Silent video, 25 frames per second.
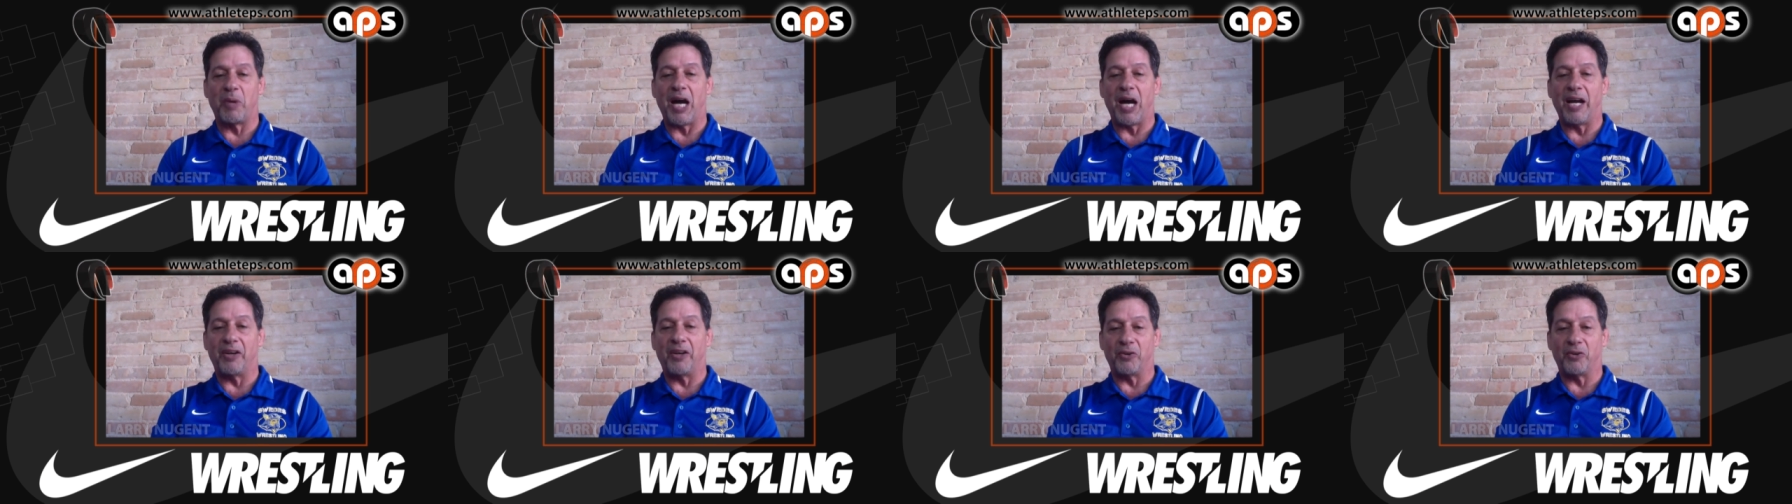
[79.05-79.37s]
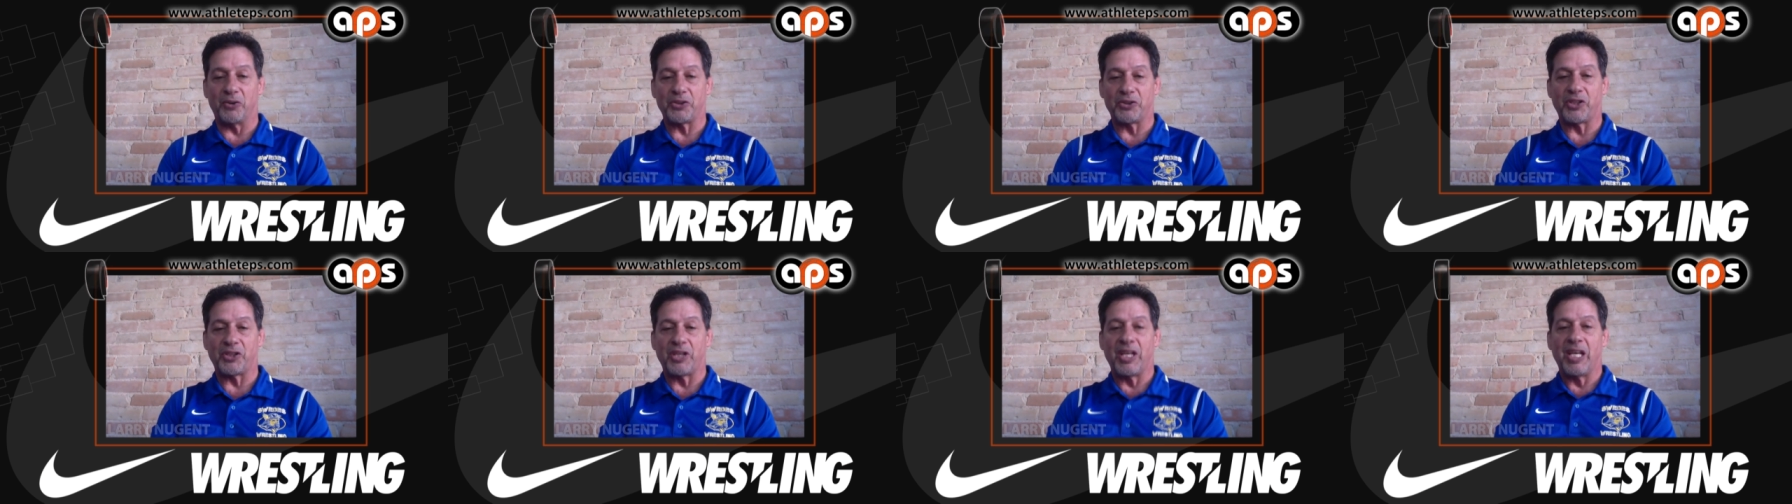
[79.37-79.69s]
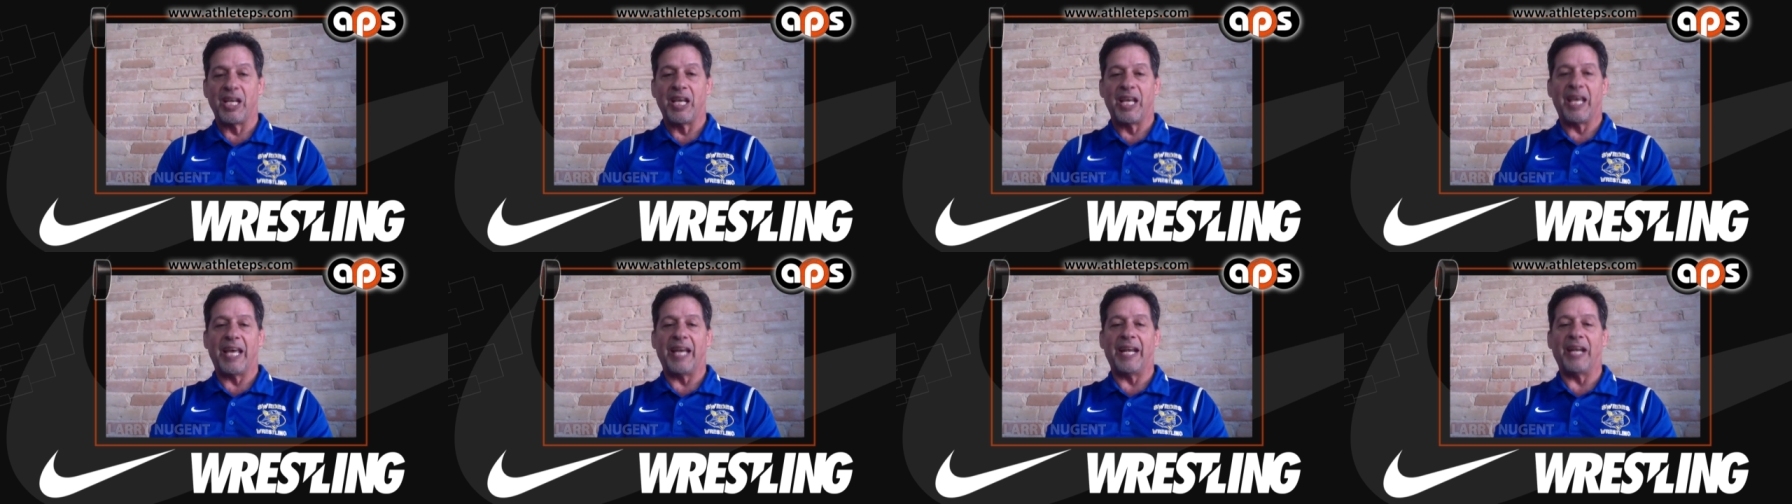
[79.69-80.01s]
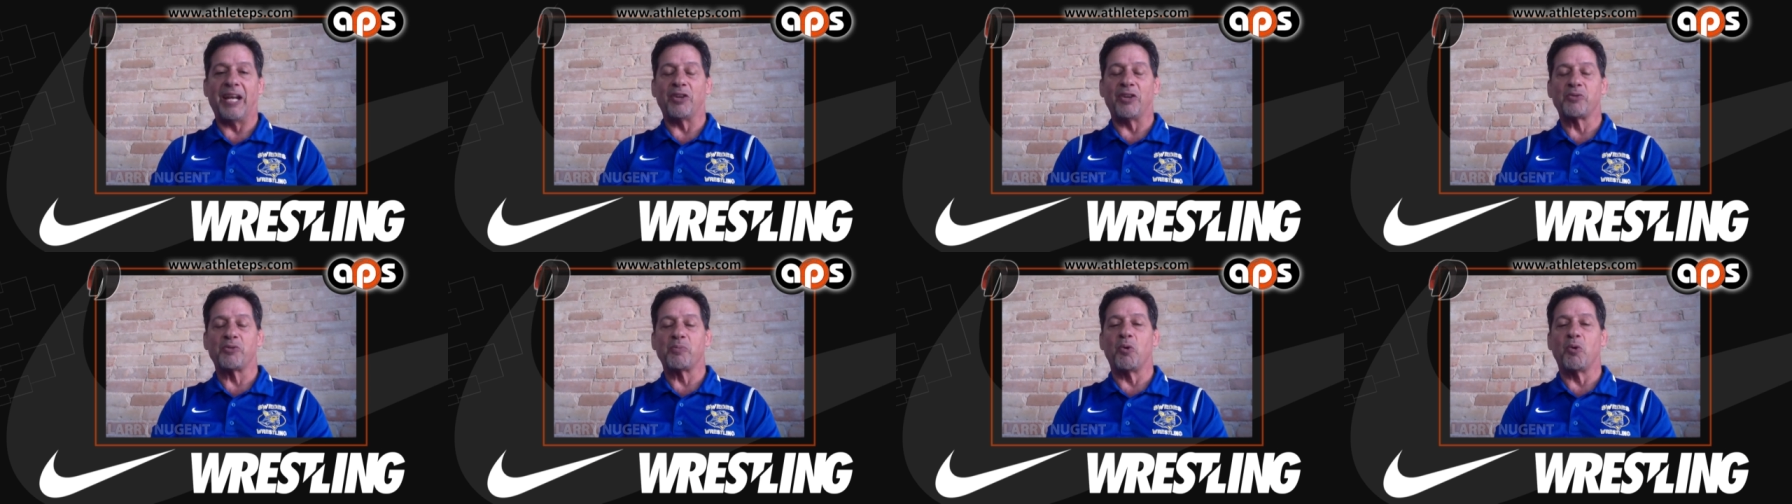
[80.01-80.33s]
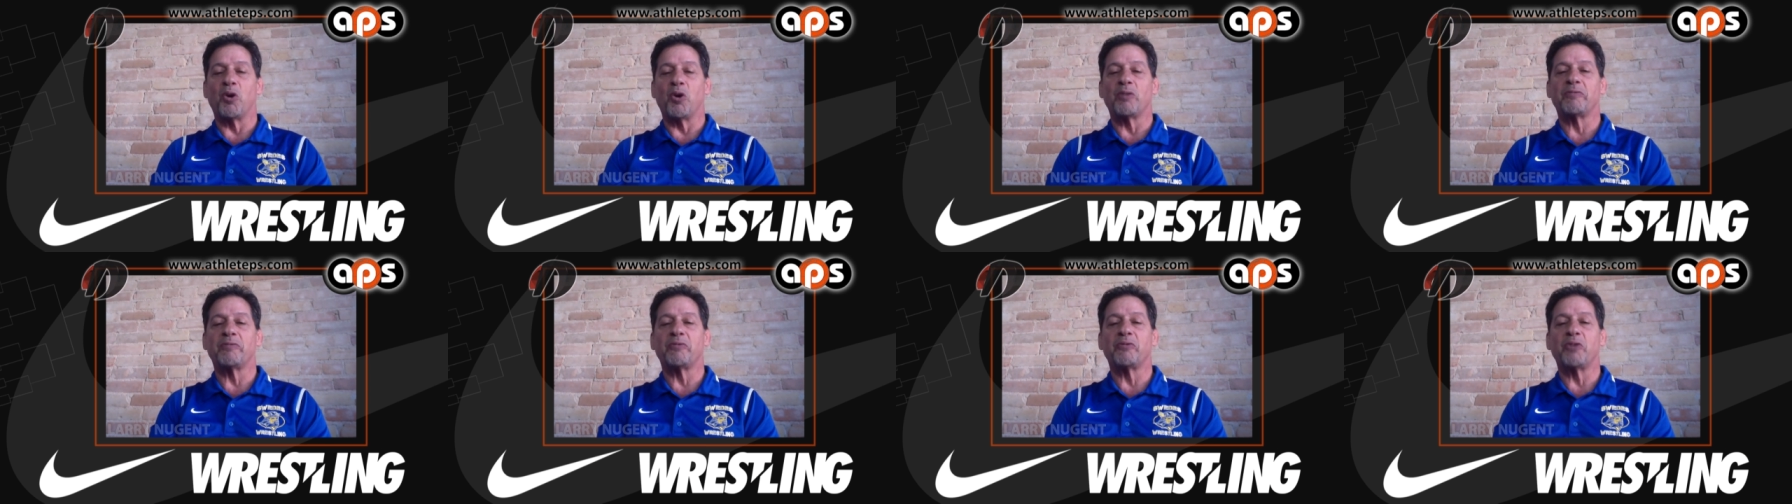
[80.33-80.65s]
miles and has
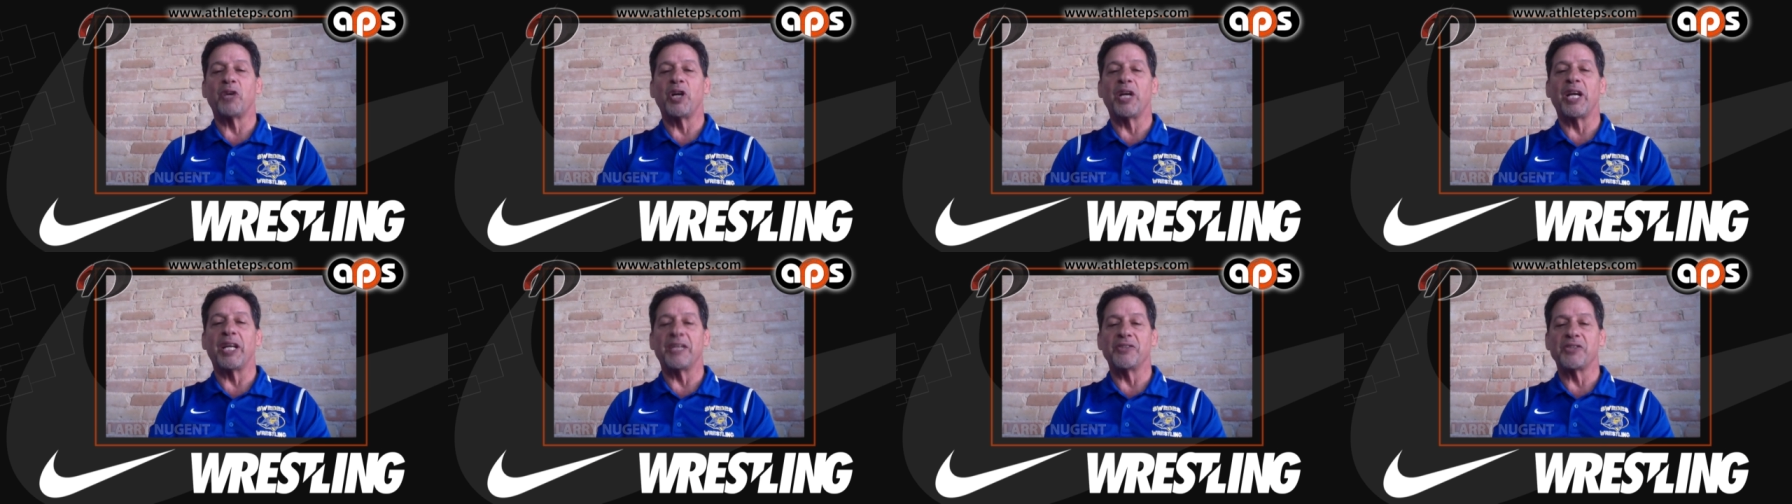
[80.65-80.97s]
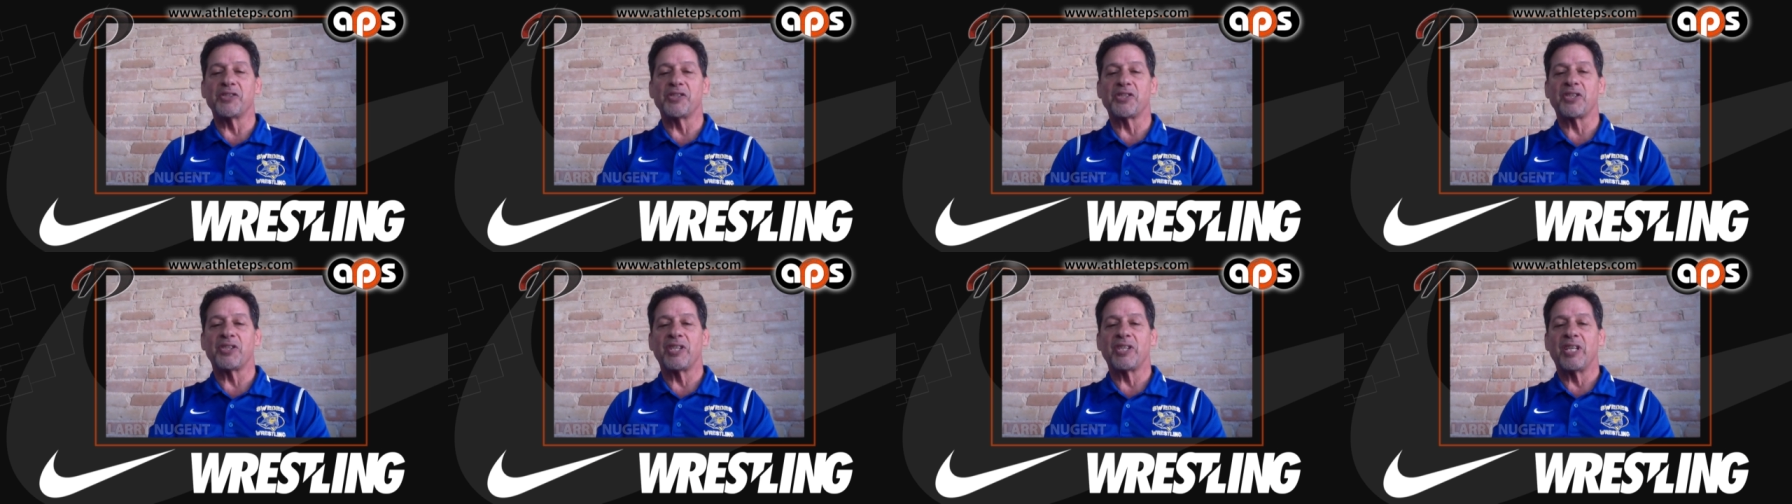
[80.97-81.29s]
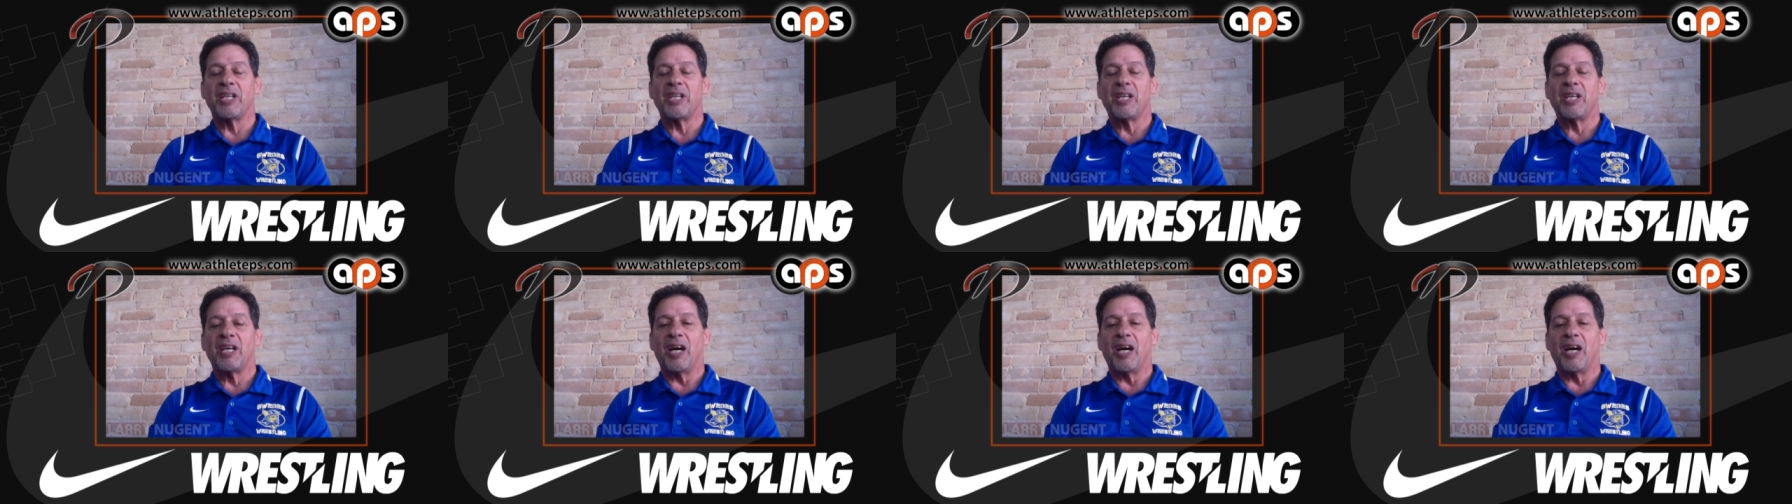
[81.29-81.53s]
more friends.